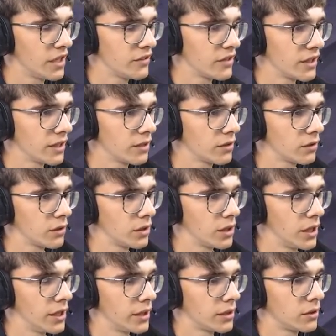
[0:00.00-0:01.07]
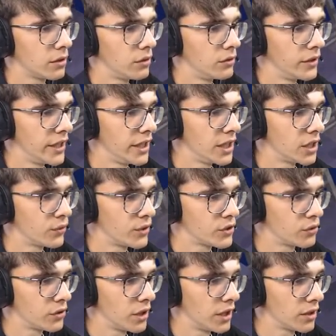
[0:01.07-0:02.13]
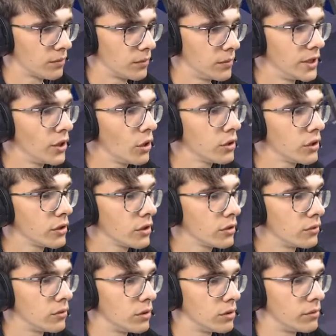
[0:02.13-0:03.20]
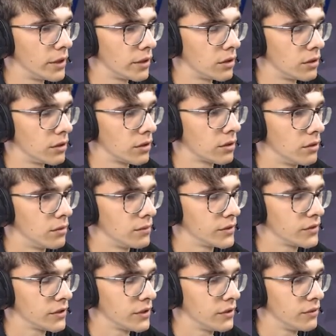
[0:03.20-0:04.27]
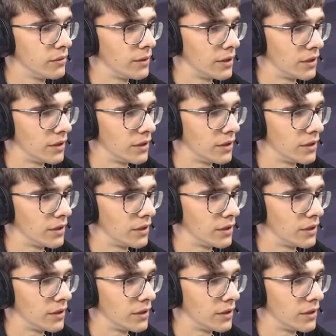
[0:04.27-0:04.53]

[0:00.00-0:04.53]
think like on here we should like... No. Oh my god, what are you doing?